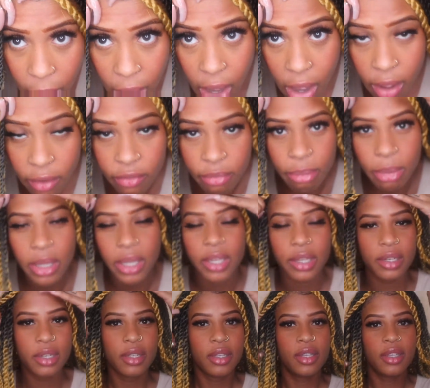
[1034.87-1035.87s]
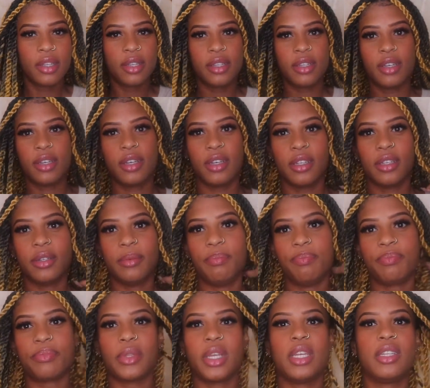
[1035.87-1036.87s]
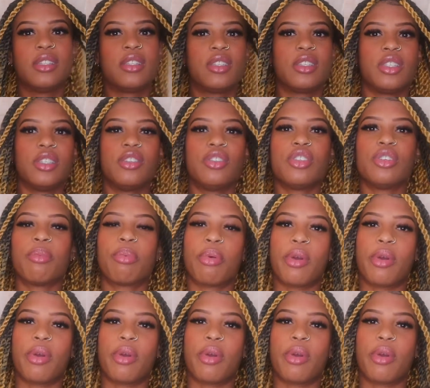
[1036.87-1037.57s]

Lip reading: off, but it's just your